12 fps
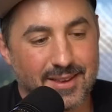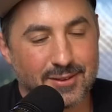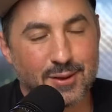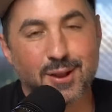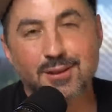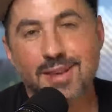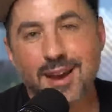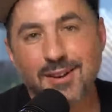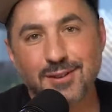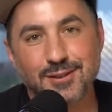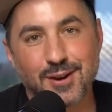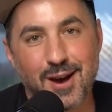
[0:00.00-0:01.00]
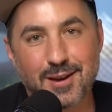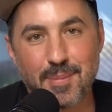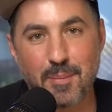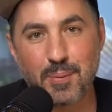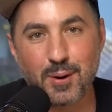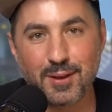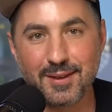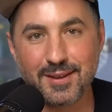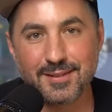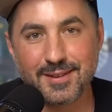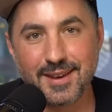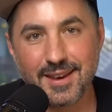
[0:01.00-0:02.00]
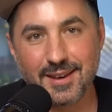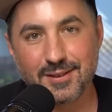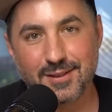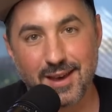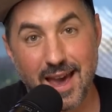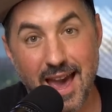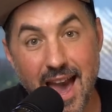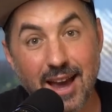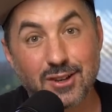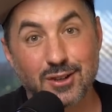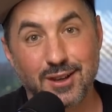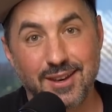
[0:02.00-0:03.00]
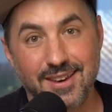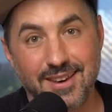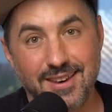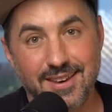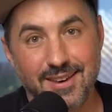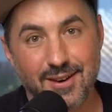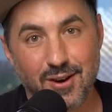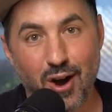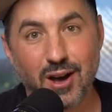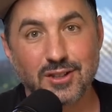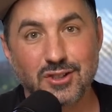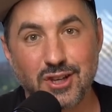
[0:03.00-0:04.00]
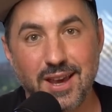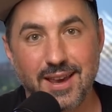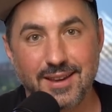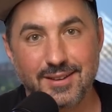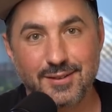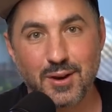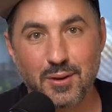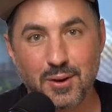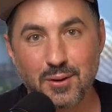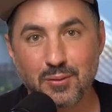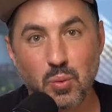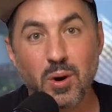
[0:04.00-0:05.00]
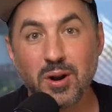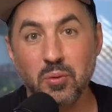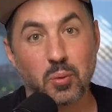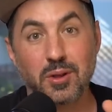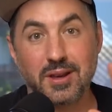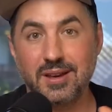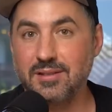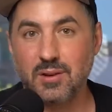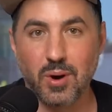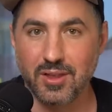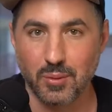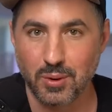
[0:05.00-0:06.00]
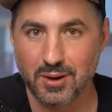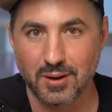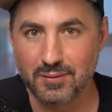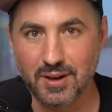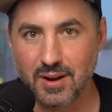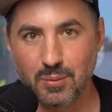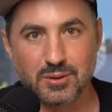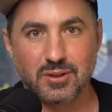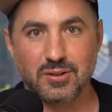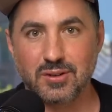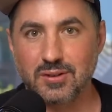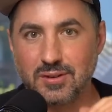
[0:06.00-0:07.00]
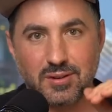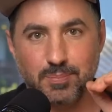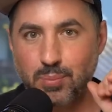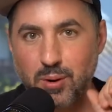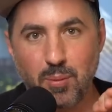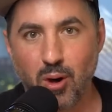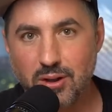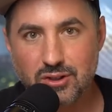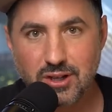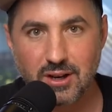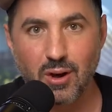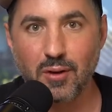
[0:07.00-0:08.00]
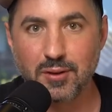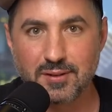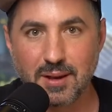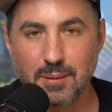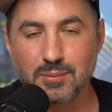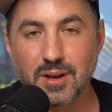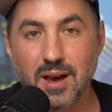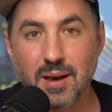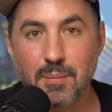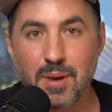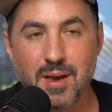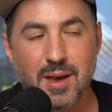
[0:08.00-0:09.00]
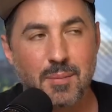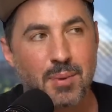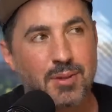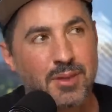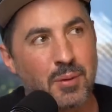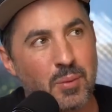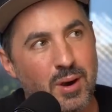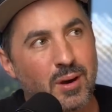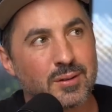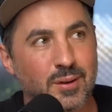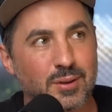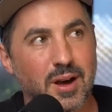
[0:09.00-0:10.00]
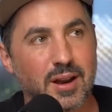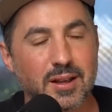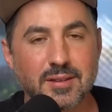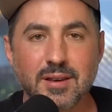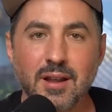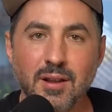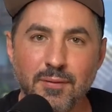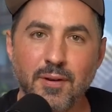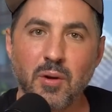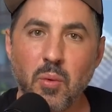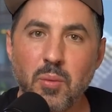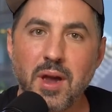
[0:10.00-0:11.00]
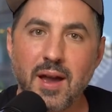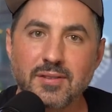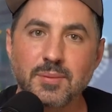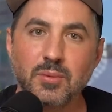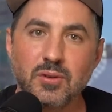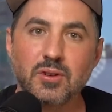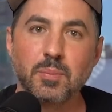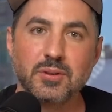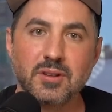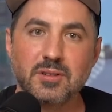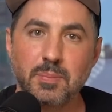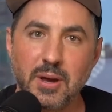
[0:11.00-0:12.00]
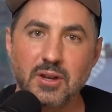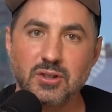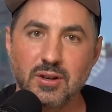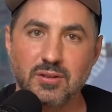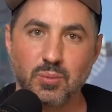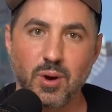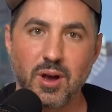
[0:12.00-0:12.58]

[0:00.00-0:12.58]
So let's actually talk about putting these things actually on chain. So there's one really easy way that we could have done, which is just to put them all on chain all at the same time. But then we also thought it's kind of fun when we have some user participation as